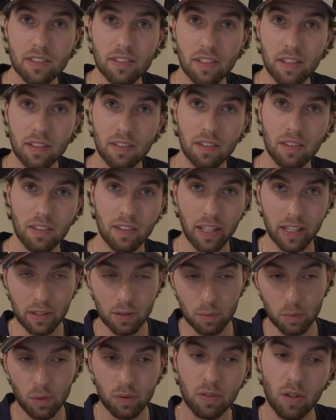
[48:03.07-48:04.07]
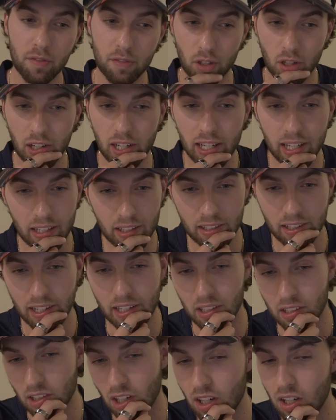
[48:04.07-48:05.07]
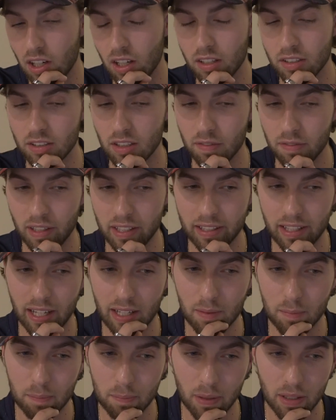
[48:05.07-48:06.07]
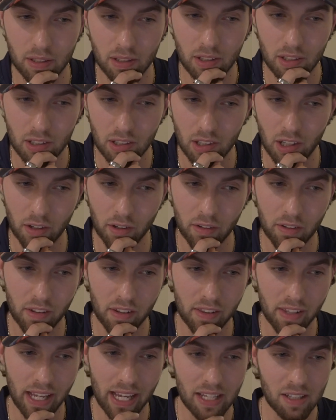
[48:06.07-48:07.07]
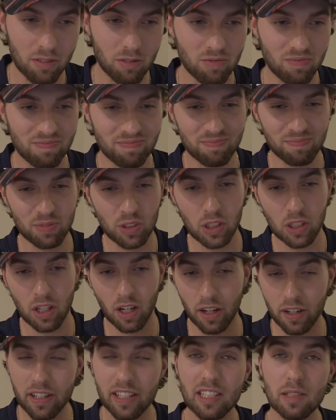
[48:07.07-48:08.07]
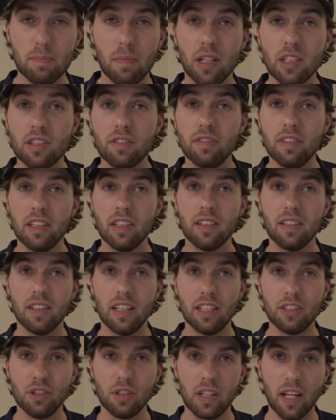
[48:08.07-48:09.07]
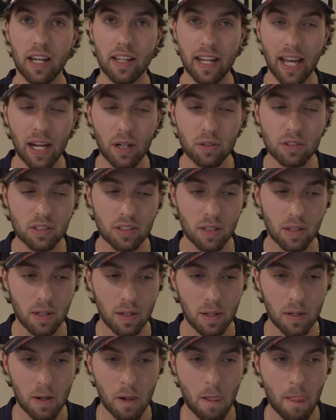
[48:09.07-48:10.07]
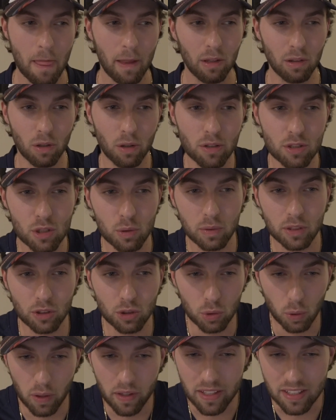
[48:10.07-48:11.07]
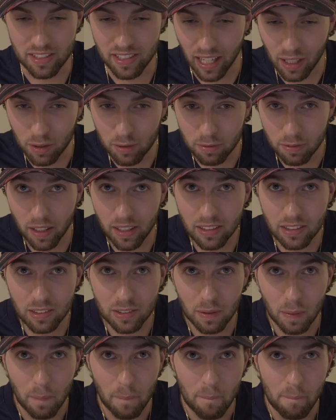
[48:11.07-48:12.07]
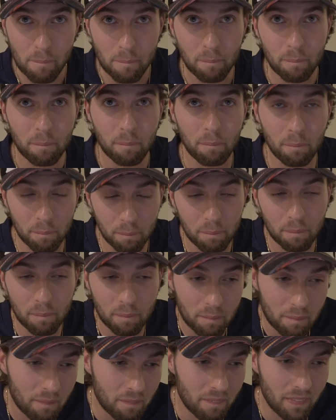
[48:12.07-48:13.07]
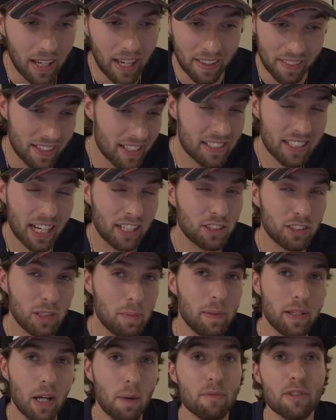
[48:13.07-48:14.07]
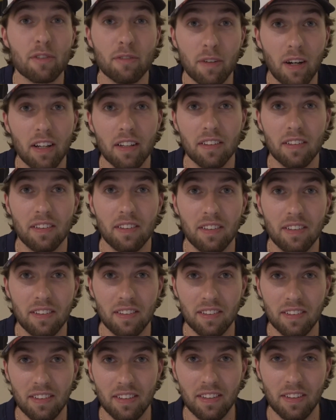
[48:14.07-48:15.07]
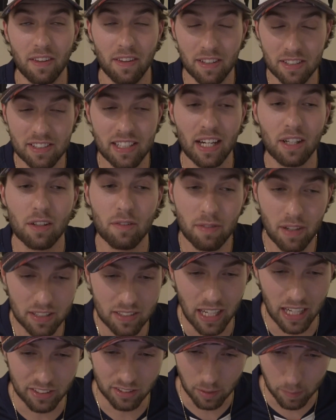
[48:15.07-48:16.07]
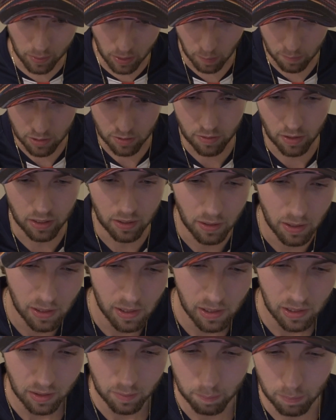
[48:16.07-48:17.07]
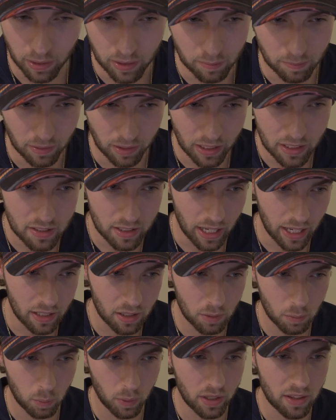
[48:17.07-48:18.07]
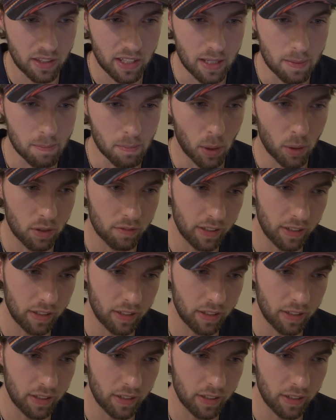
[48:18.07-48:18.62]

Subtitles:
invest in, like a roof over your head and a car and stuff like that. But other than that, cut as much of it as you can out. Learn to enjoy the sacrifice. And this actually becomes fun. The sacrifice actually becomes fun. But let's end with the